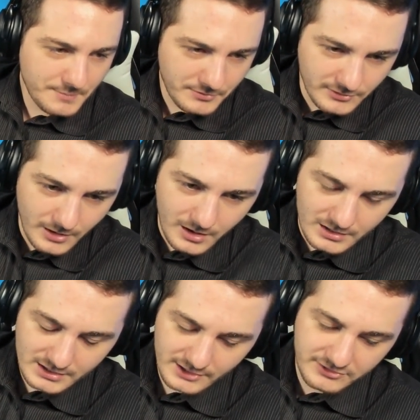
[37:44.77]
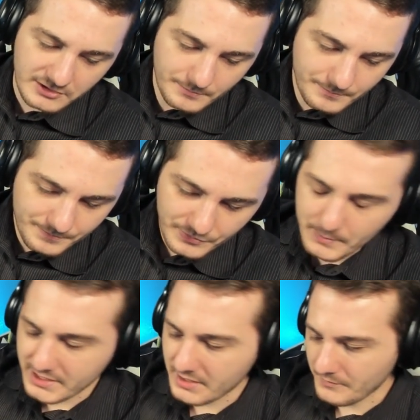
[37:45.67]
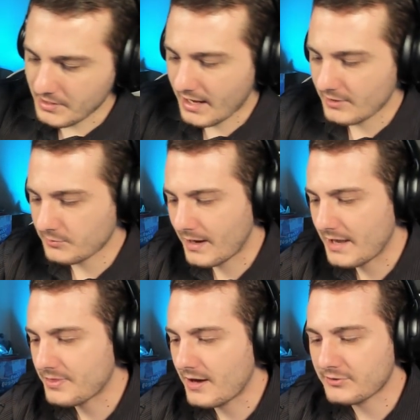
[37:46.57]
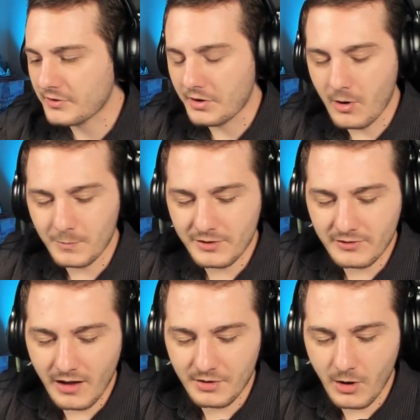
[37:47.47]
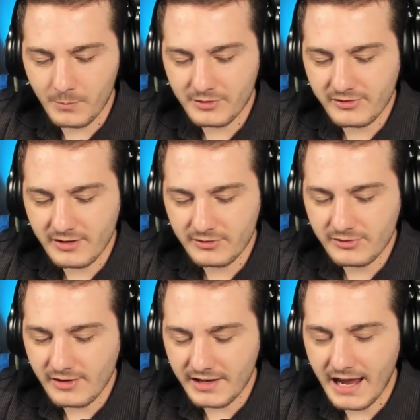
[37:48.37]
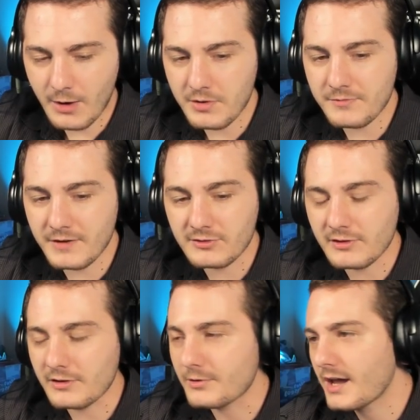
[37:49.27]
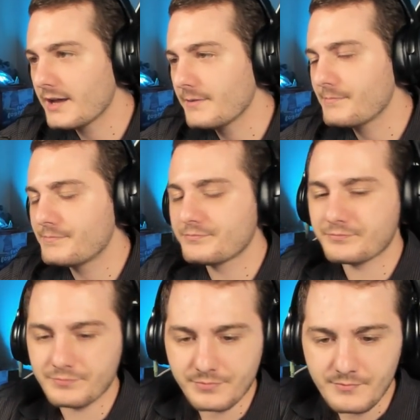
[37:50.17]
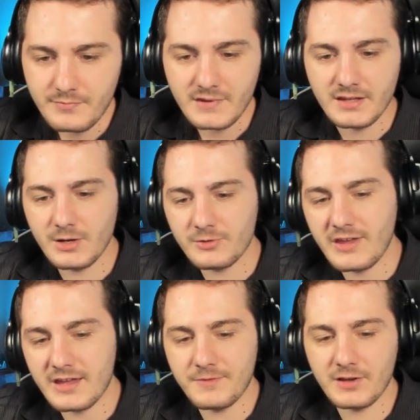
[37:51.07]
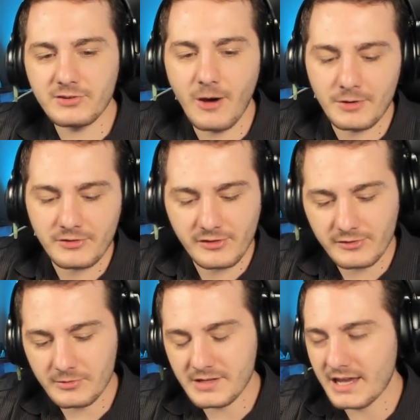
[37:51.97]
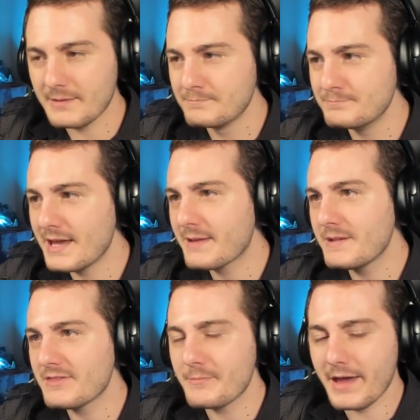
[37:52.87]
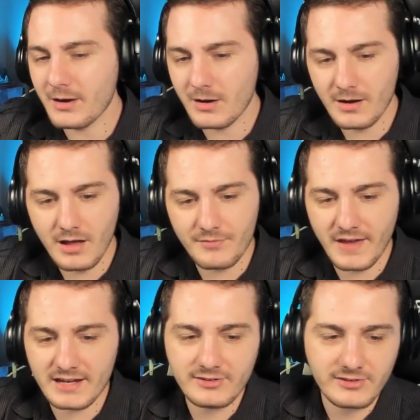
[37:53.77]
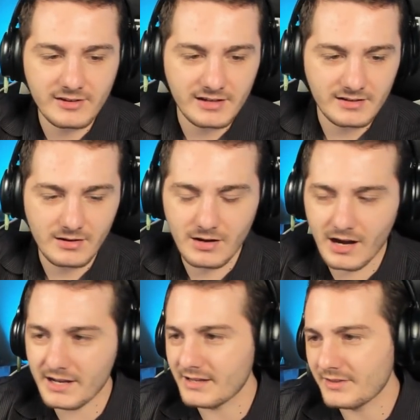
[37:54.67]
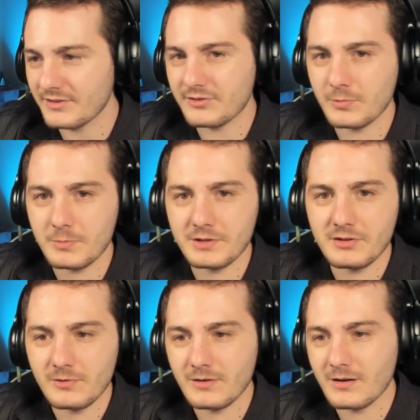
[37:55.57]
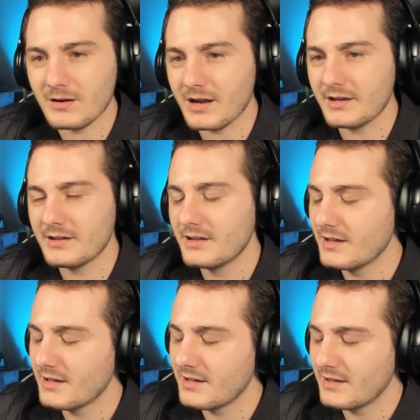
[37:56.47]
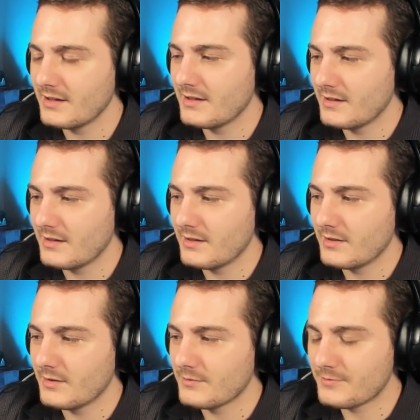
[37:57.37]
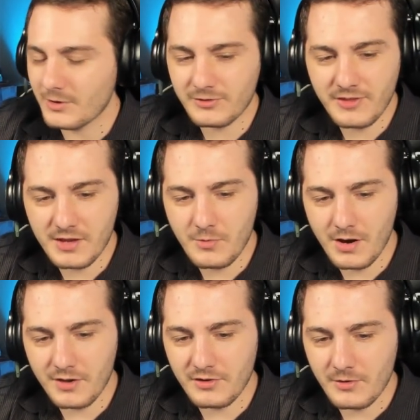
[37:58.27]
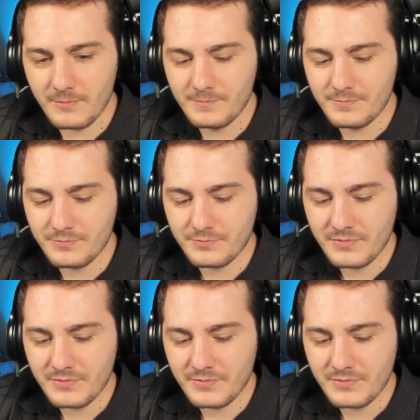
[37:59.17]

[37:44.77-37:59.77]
Pretty bizarre. Listen, let me give you guys my thoughts on homeless on homelessness and how we fix it, okay? Here's how you fix homelessness, okay? Make me the mayor of any city, all right? And this is what we do, all right? First thing you want to do,